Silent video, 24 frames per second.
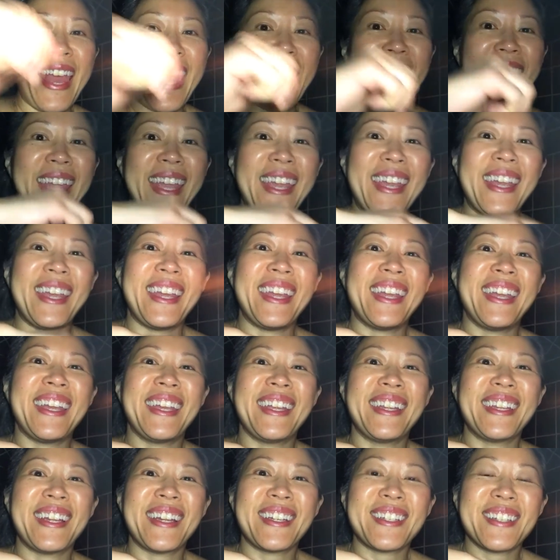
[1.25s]

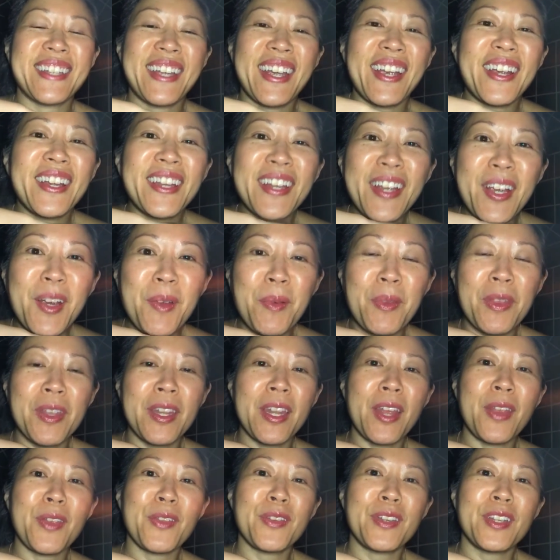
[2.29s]
Hey, Dr. Karen here with
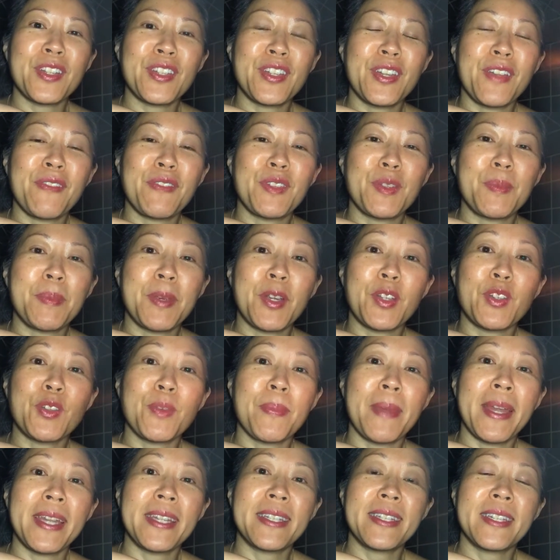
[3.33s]
another edition of the
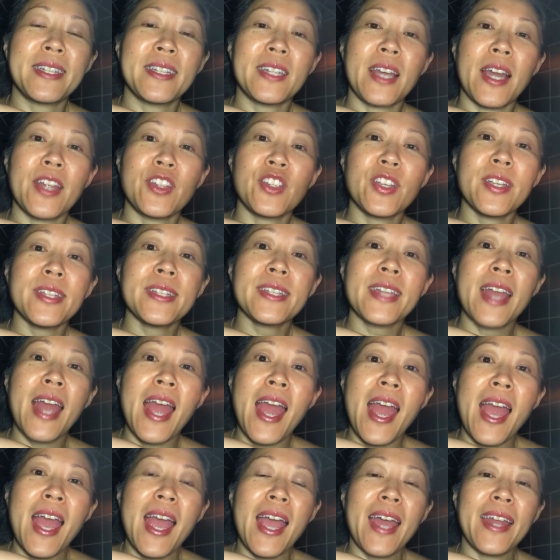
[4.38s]
Spiritual Medicine Digest.
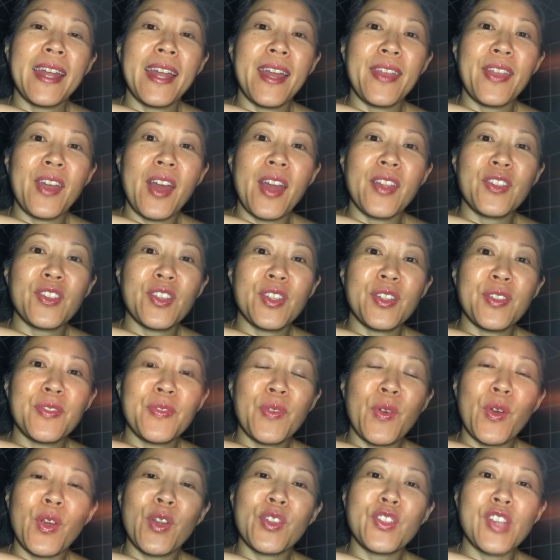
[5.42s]
And I thought just
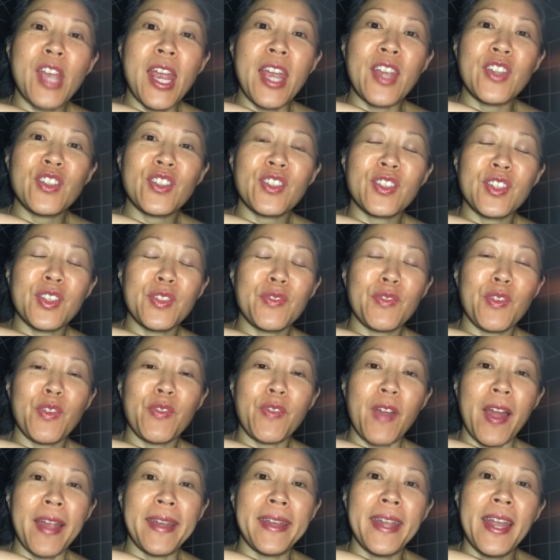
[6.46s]
for change and just for
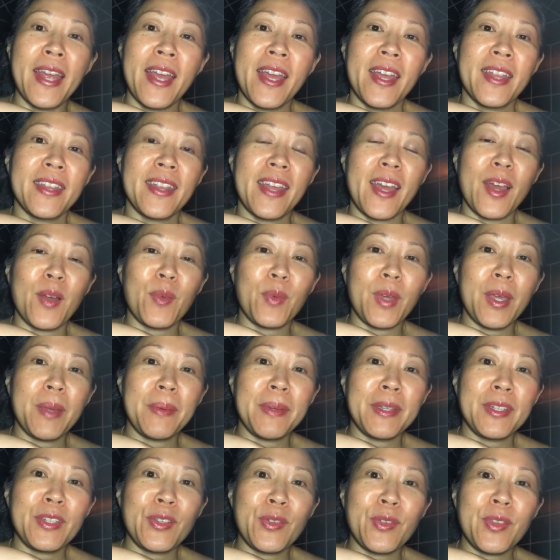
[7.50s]
fun that we
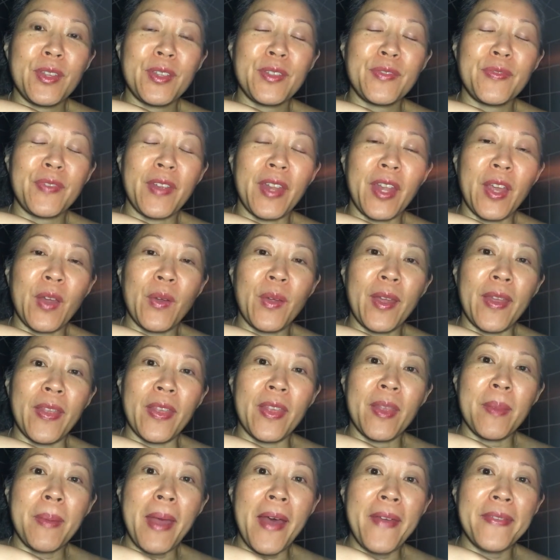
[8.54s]
would do this video
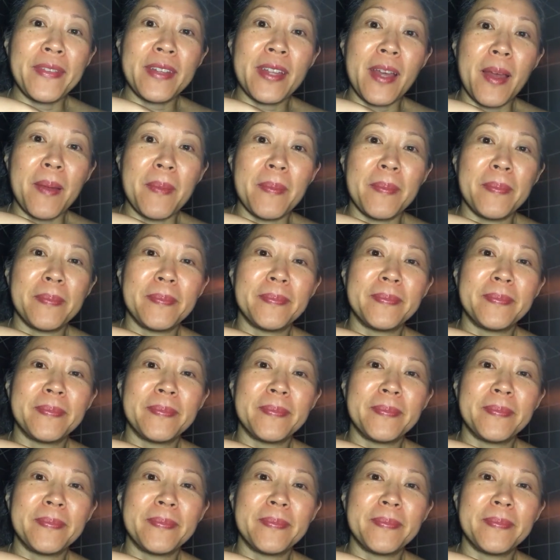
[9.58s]
in the bathtub.